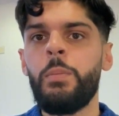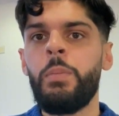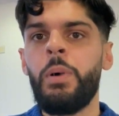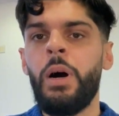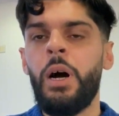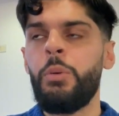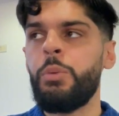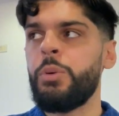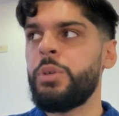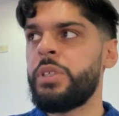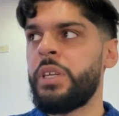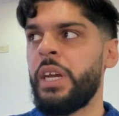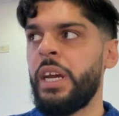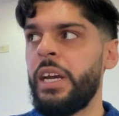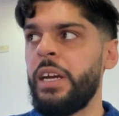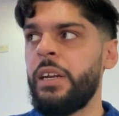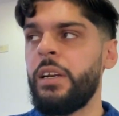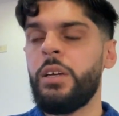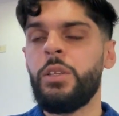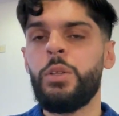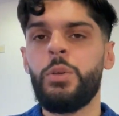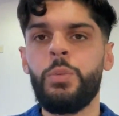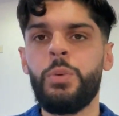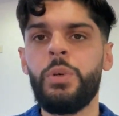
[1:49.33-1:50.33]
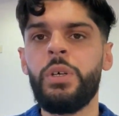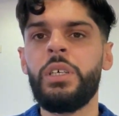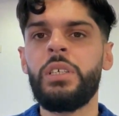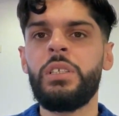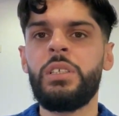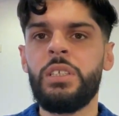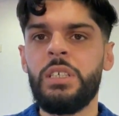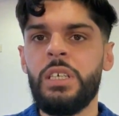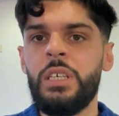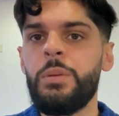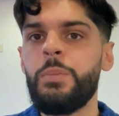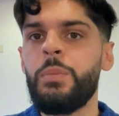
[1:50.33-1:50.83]
I would tailor the
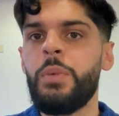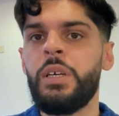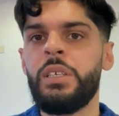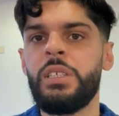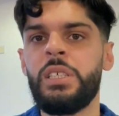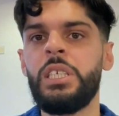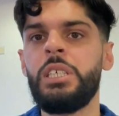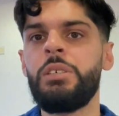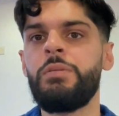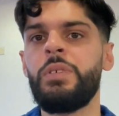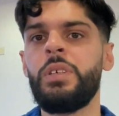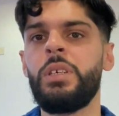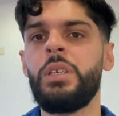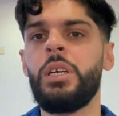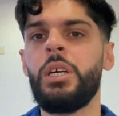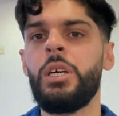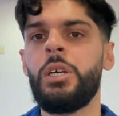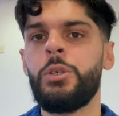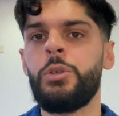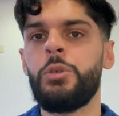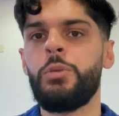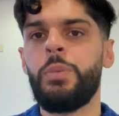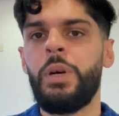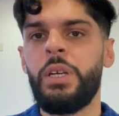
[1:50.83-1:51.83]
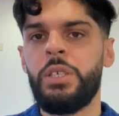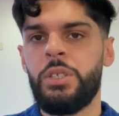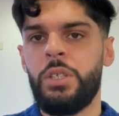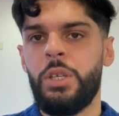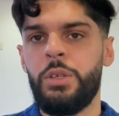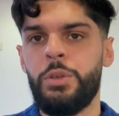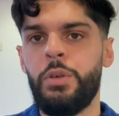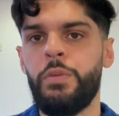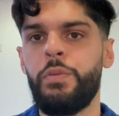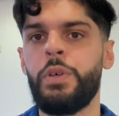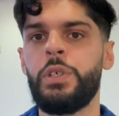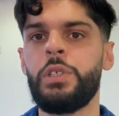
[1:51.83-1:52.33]
words in my CV to match that.
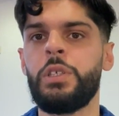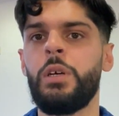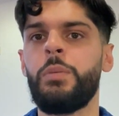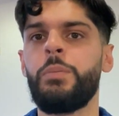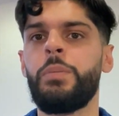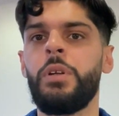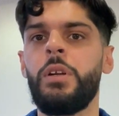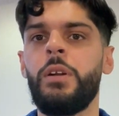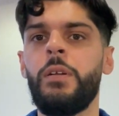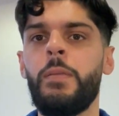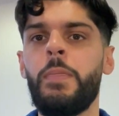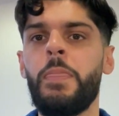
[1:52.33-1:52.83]
So, for example,